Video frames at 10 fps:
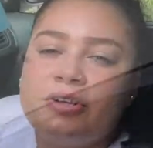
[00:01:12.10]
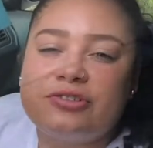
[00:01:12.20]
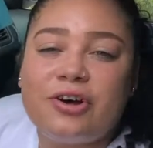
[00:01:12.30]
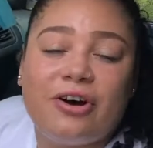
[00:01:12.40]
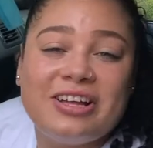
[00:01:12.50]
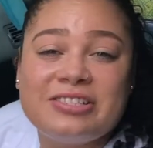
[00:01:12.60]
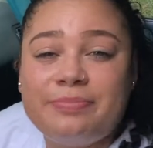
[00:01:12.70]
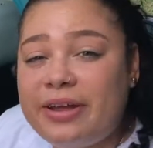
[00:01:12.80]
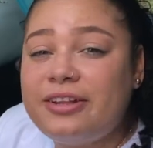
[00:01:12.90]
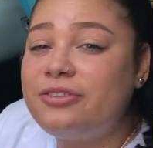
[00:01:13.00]
So it's
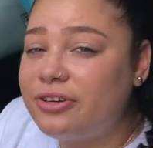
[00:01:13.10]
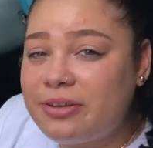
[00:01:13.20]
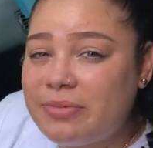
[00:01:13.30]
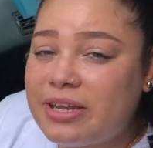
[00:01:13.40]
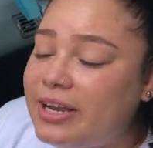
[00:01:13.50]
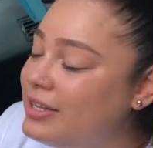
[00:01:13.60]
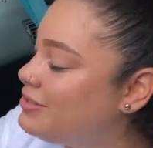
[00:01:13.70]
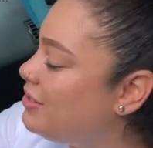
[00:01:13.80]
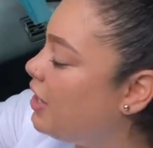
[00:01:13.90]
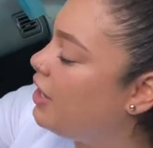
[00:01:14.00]
been 3 minutes.
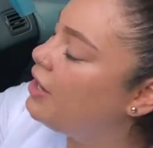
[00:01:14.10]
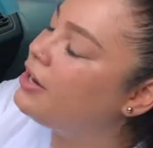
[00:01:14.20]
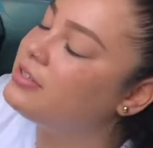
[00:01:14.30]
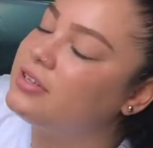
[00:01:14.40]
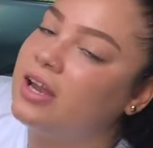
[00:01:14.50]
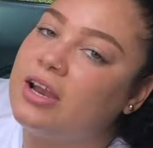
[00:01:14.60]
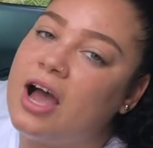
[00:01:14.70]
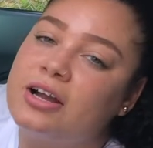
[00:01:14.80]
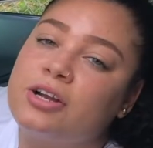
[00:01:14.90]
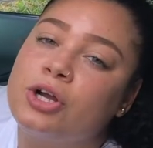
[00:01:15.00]
The air is a
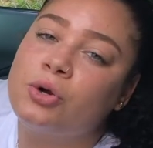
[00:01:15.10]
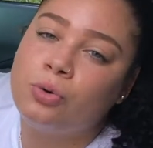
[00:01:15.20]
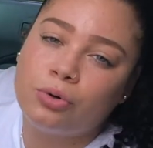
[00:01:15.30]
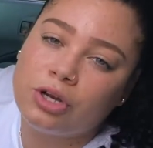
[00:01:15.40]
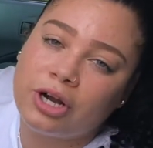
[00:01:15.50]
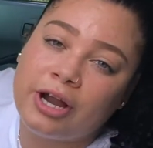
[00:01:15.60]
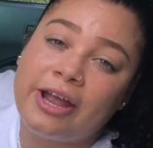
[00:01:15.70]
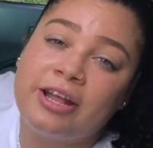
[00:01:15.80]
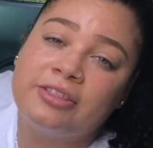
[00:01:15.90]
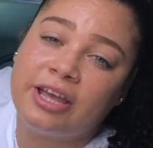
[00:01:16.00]
lot cooler.
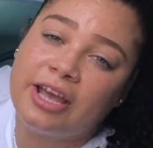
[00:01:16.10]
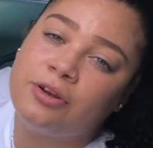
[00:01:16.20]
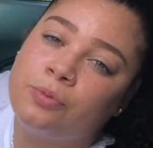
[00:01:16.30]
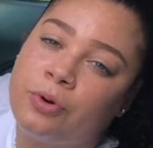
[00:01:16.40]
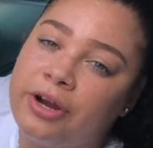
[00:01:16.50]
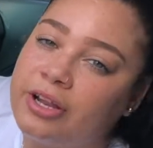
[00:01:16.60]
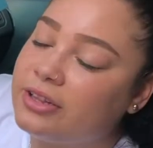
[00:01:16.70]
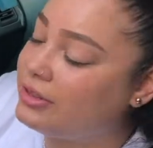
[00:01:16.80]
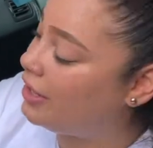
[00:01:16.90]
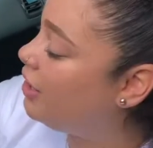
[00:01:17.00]
It did work,
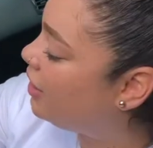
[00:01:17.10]
thank